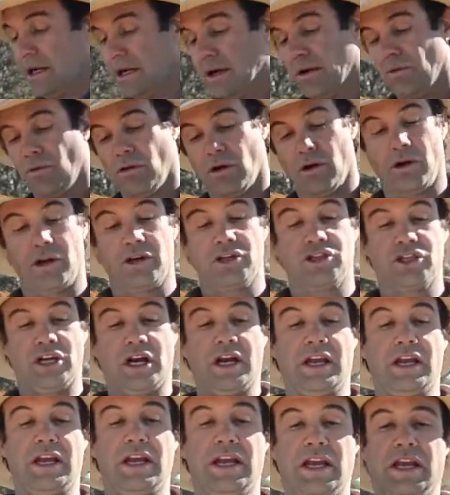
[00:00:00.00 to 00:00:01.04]
what I can show
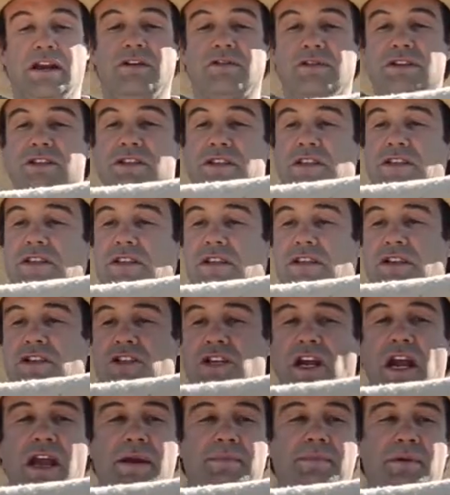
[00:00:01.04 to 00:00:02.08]
you here is the
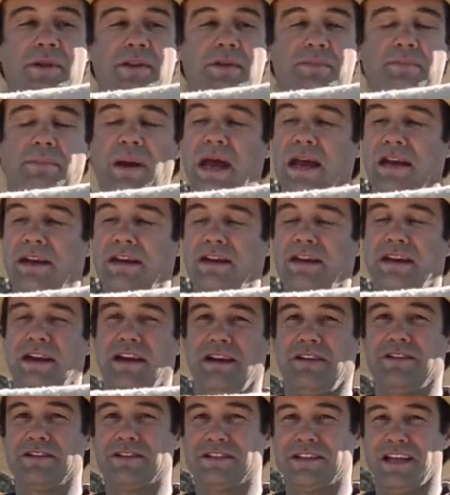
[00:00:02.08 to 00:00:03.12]
shape of the pad,
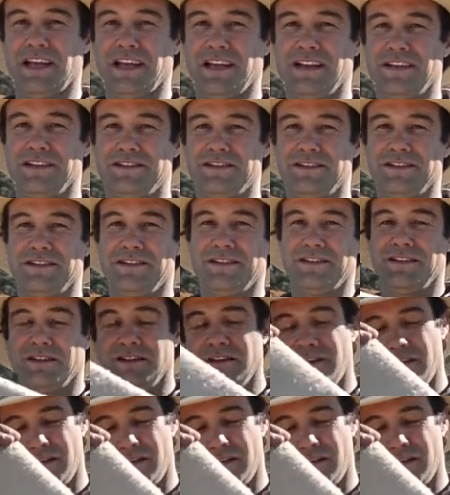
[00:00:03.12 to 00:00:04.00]
how it's taken to the